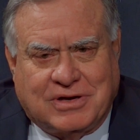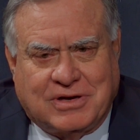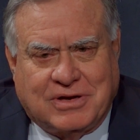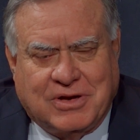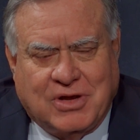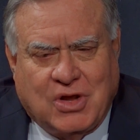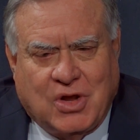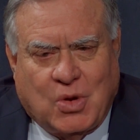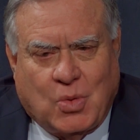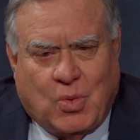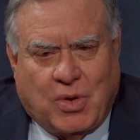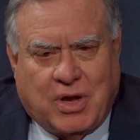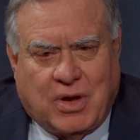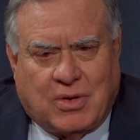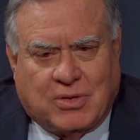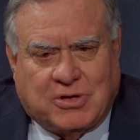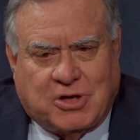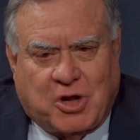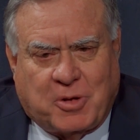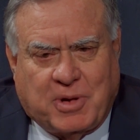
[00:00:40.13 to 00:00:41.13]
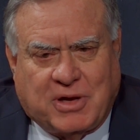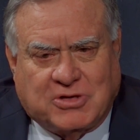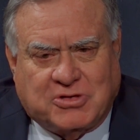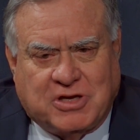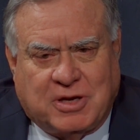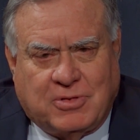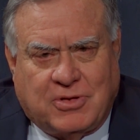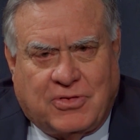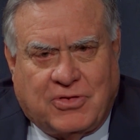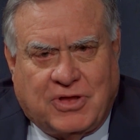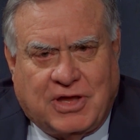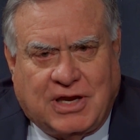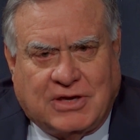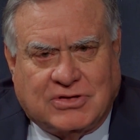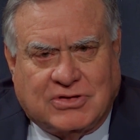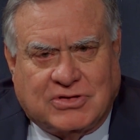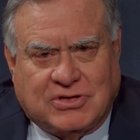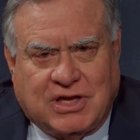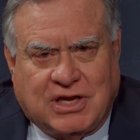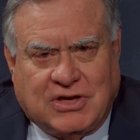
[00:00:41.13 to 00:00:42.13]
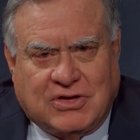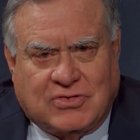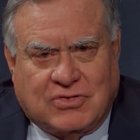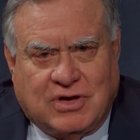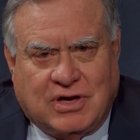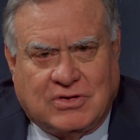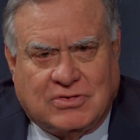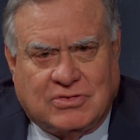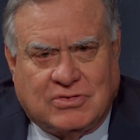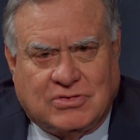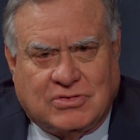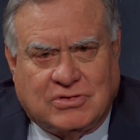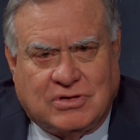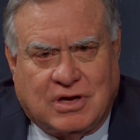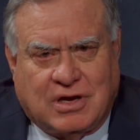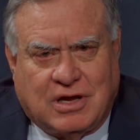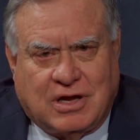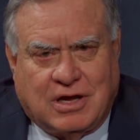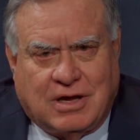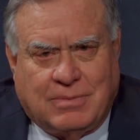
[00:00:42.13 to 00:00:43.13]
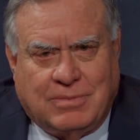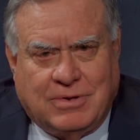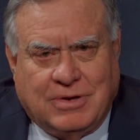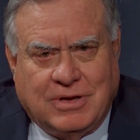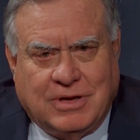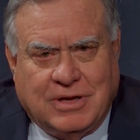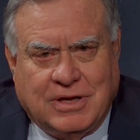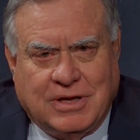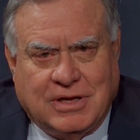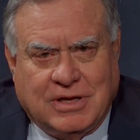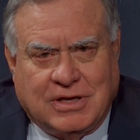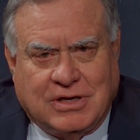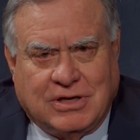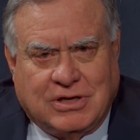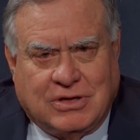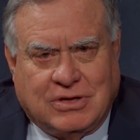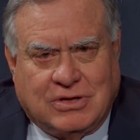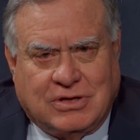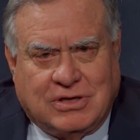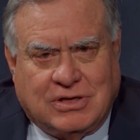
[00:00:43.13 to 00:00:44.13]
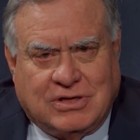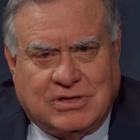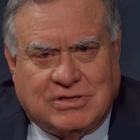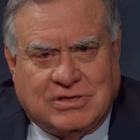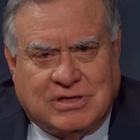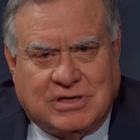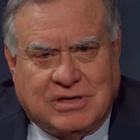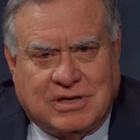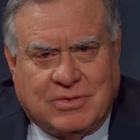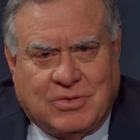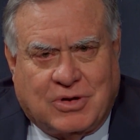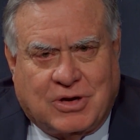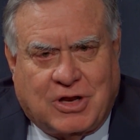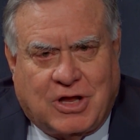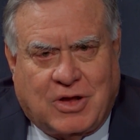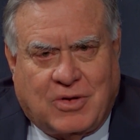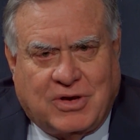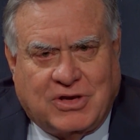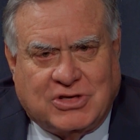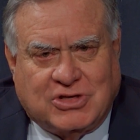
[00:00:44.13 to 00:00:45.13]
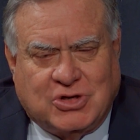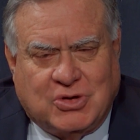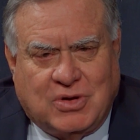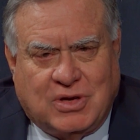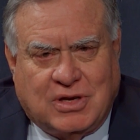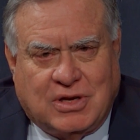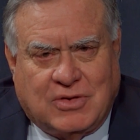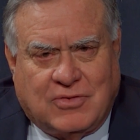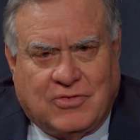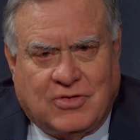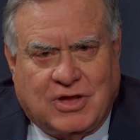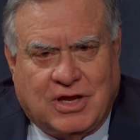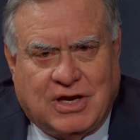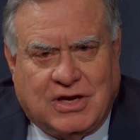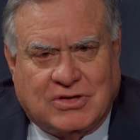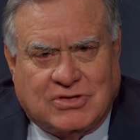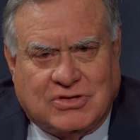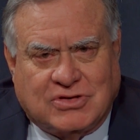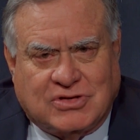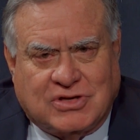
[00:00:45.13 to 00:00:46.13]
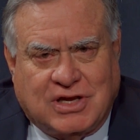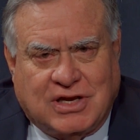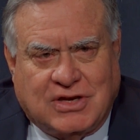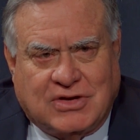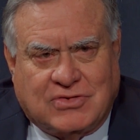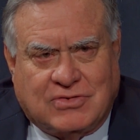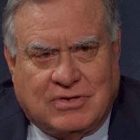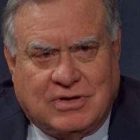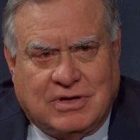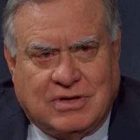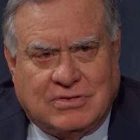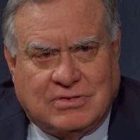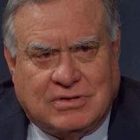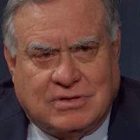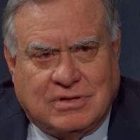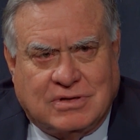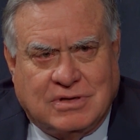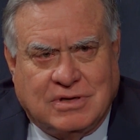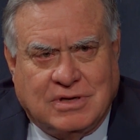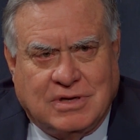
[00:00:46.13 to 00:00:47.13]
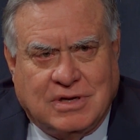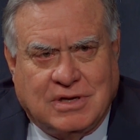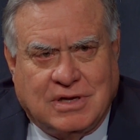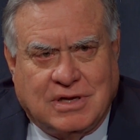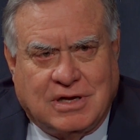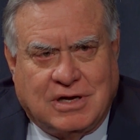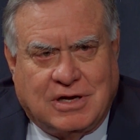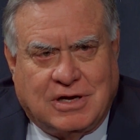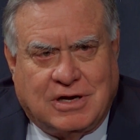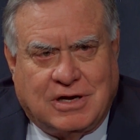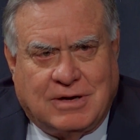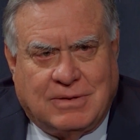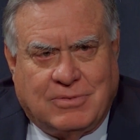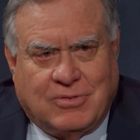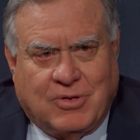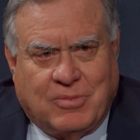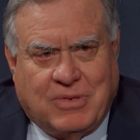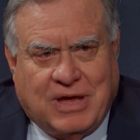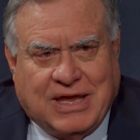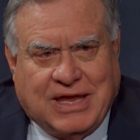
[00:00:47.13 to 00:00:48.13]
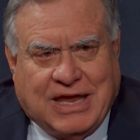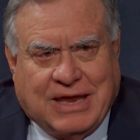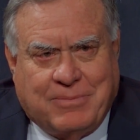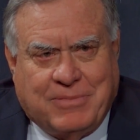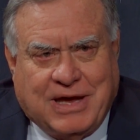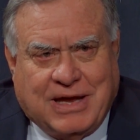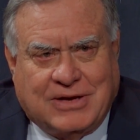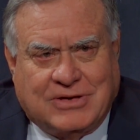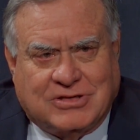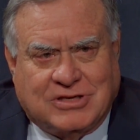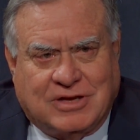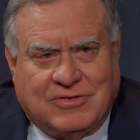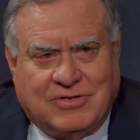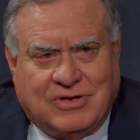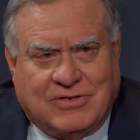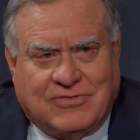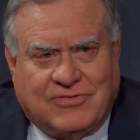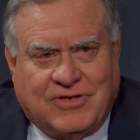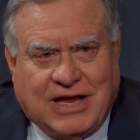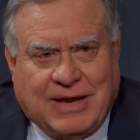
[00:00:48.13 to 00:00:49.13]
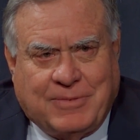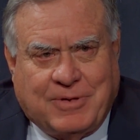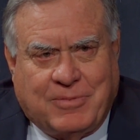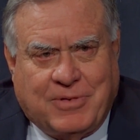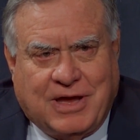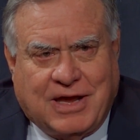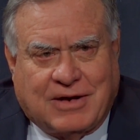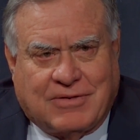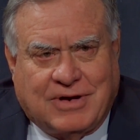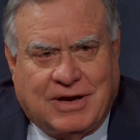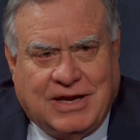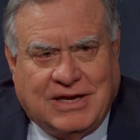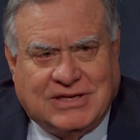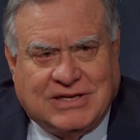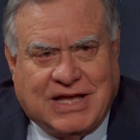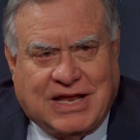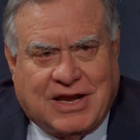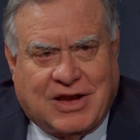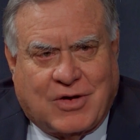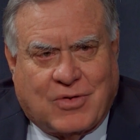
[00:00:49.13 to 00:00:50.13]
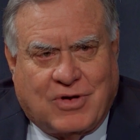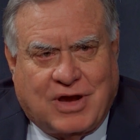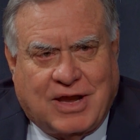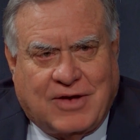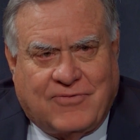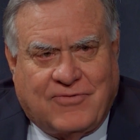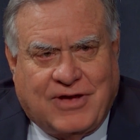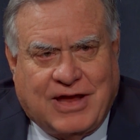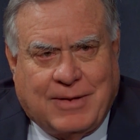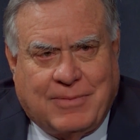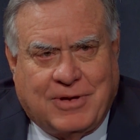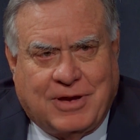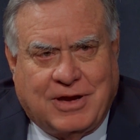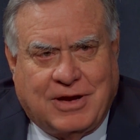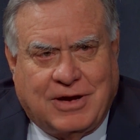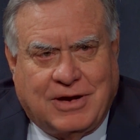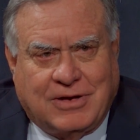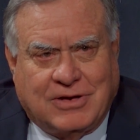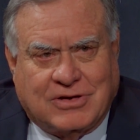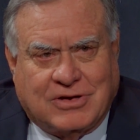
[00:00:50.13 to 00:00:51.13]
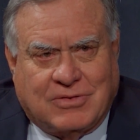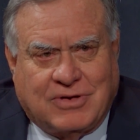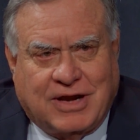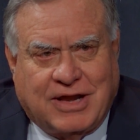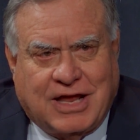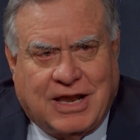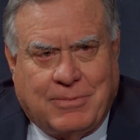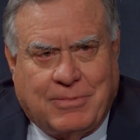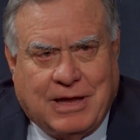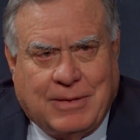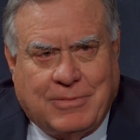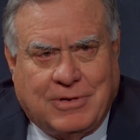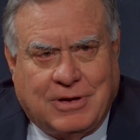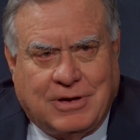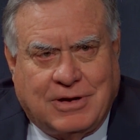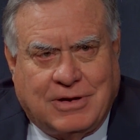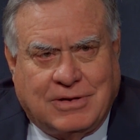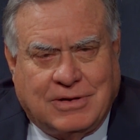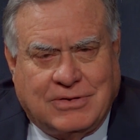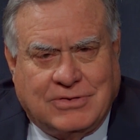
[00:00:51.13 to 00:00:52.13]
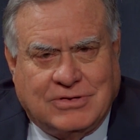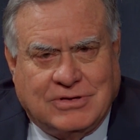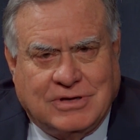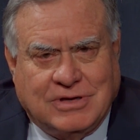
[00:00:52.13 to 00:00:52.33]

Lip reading: And we're going to talk about some of the things the state treasurer's job does and what all he's doing over there as a state treasurer. We may get back to some of his family background. He's got a great family heritage, great Alabama heritage.